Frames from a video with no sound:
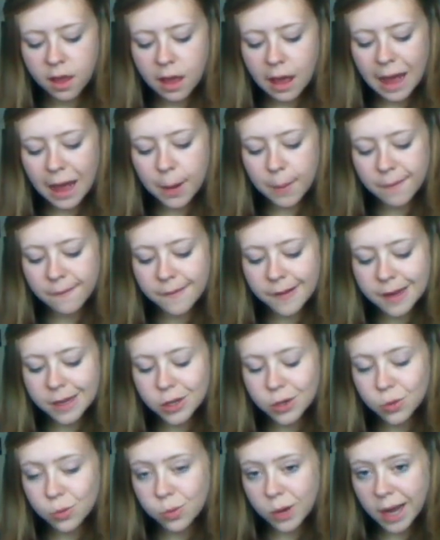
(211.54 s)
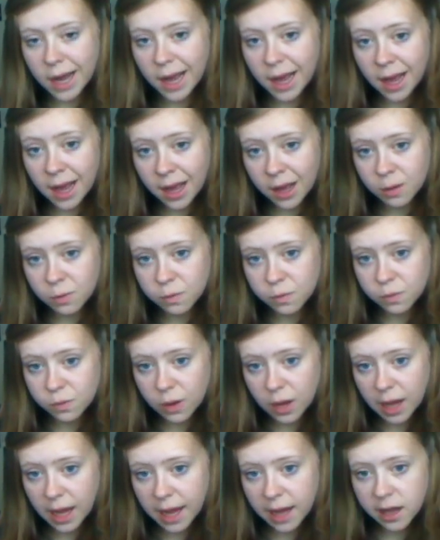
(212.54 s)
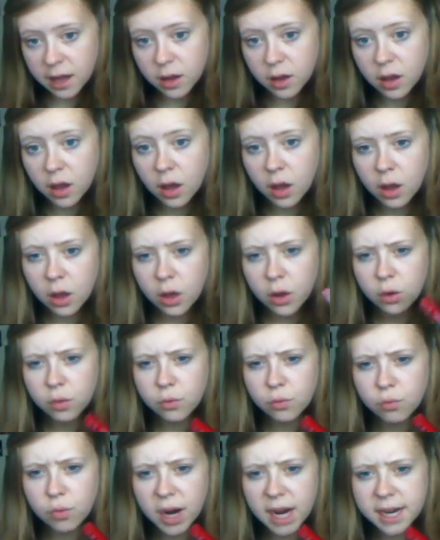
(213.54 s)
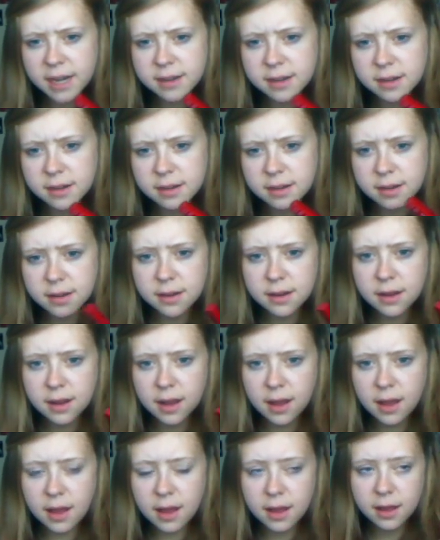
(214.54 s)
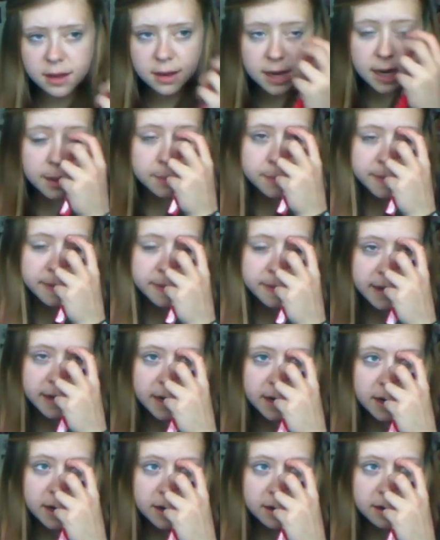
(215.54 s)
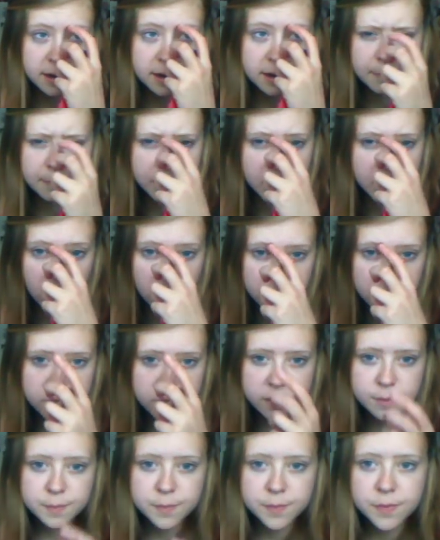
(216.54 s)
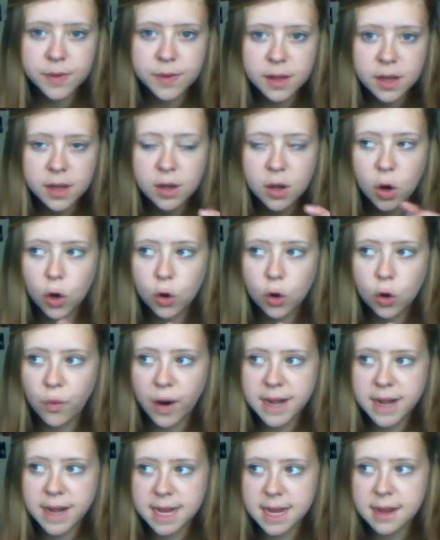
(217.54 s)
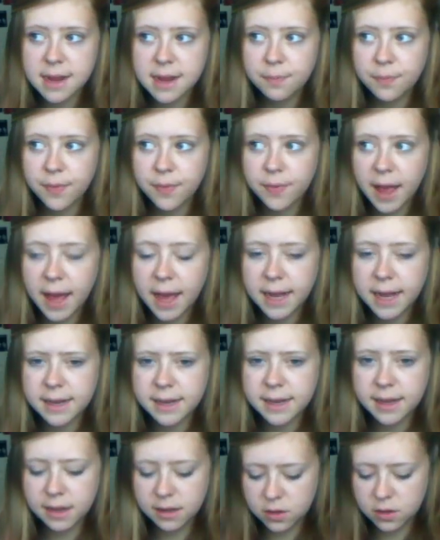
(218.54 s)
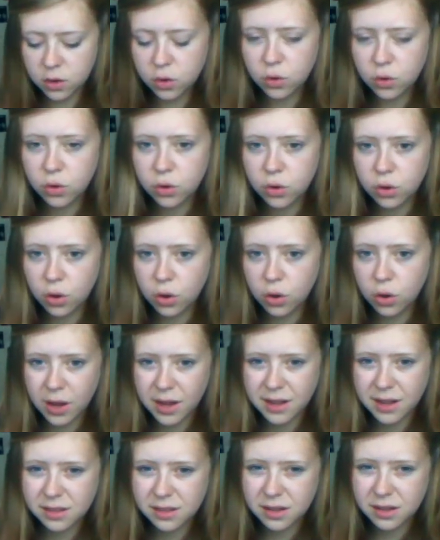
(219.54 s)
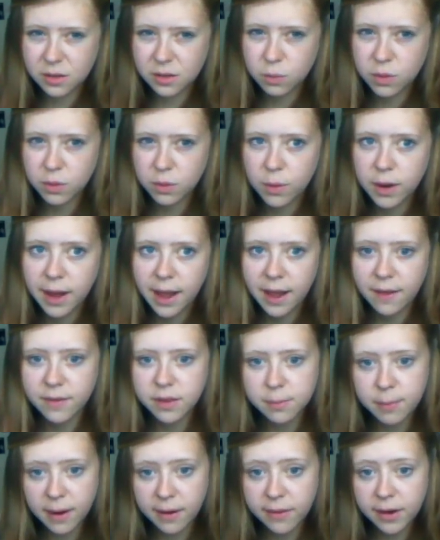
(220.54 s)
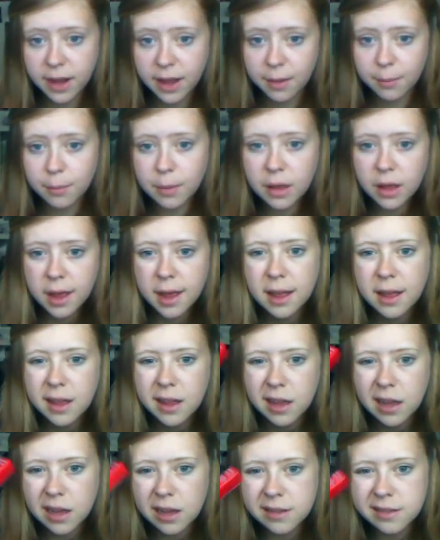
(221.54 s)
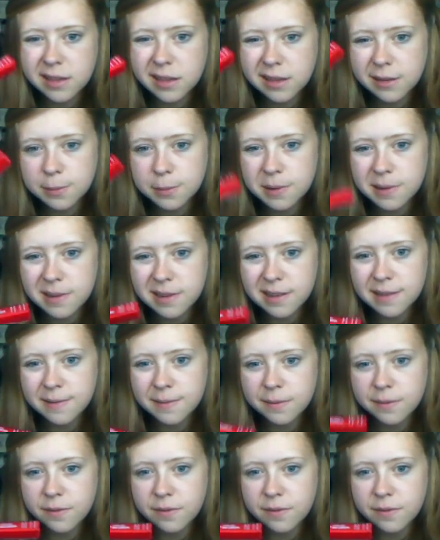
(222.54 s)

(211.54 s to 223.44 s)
However, I do have a red lip gloss already, and it is a lot nicer than this one. The one I have is Barry M, and this one,